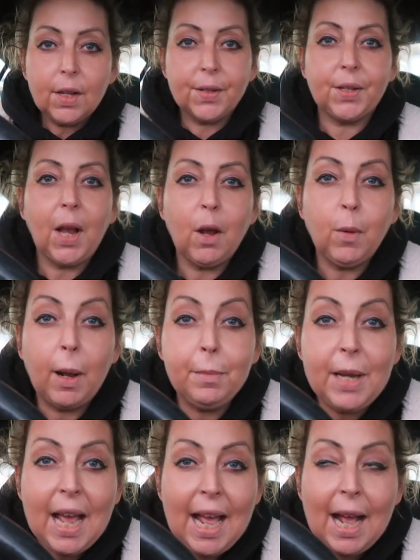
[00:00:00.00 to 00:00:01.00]
So
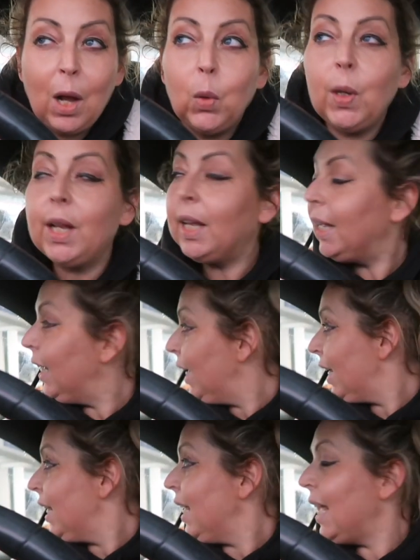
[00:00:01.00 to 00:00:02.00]
I'm now
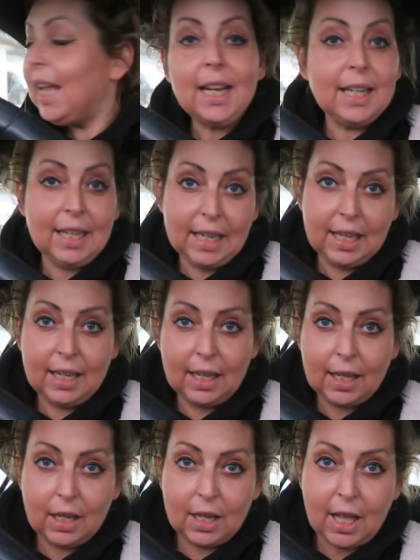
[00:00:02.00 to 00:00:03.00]
in
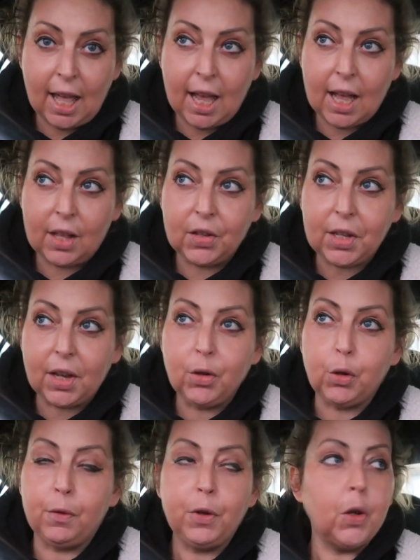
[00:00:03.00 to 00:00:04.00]
the
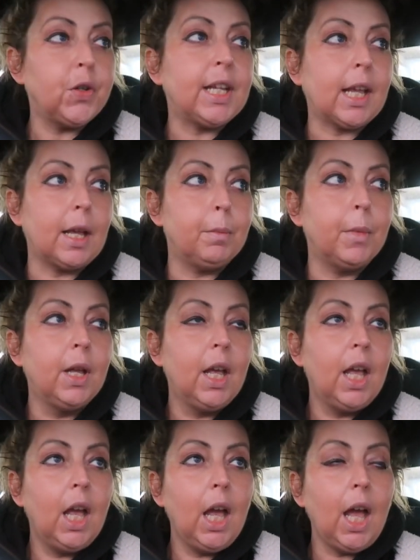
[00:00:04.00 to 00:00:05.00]
centre of Nottingham,
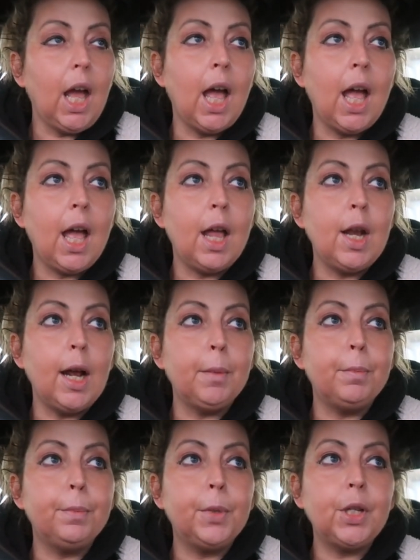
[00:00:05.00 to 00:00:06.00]
and
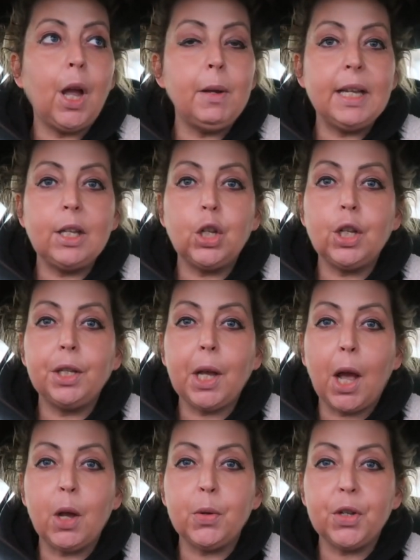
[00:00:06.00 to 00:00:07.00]
I'm going to
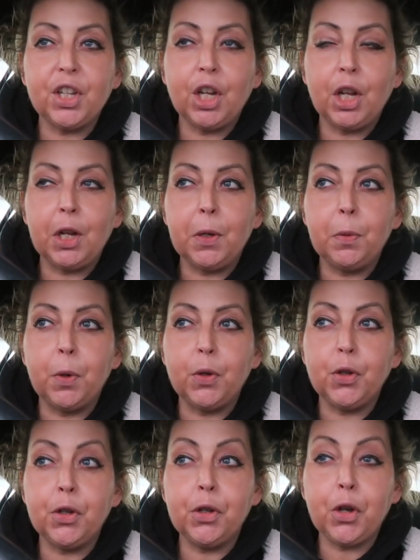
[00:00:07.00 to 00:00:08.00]
go to
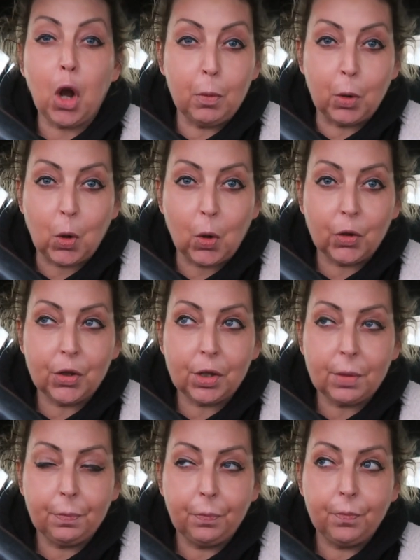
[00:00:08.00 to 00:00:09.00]
Starbucks